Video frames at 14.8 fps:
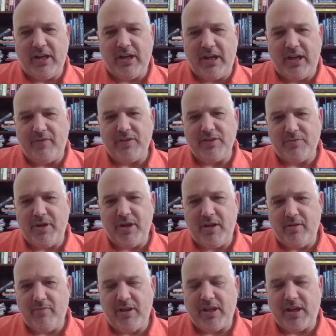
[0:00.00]
the levels where
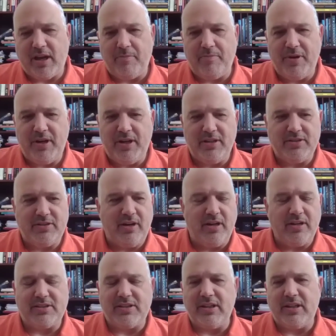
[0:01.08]
the company is
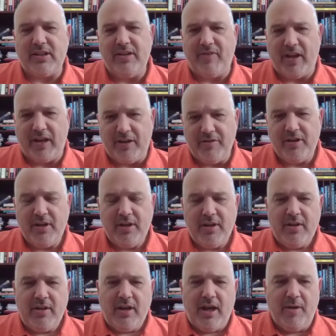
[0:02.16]
realistically valued.
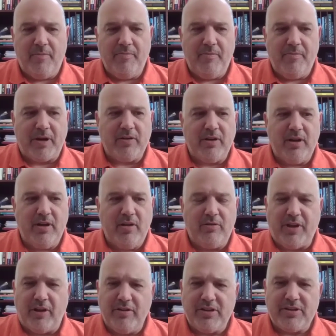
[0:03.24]
But
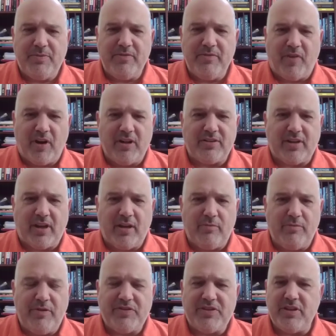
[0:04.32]
although it's been volatile,
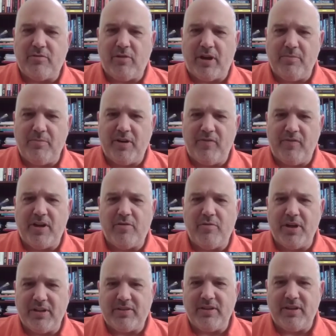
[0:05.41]
we've seen quite a bit of
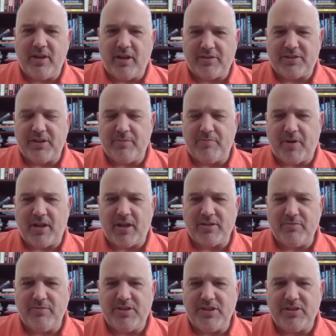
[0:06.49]
liquidity in our share price,
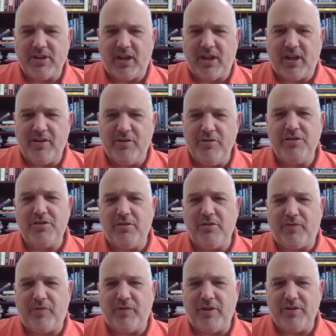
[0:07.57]
which is unusual
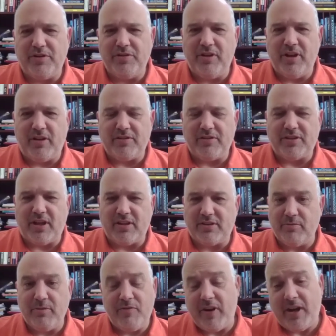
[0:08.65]
for a junior our size. So
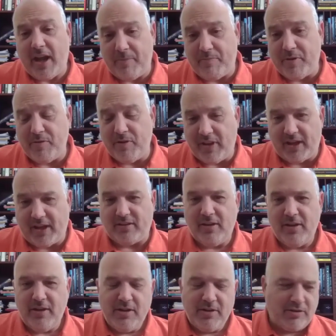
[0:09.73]
we're very happy with that.
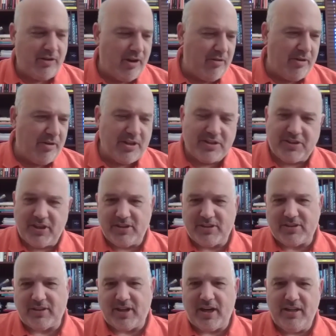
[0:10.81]
So, when the
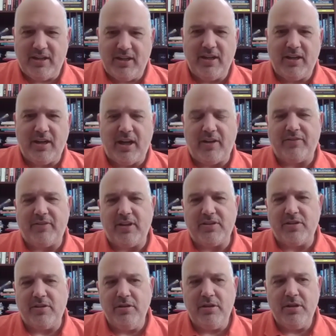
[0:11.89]
shares trade in and out, that's
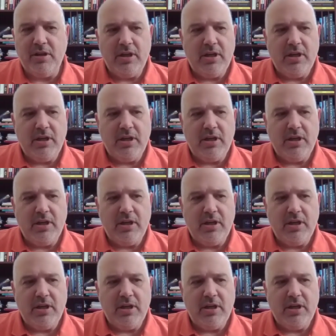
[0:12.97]
good.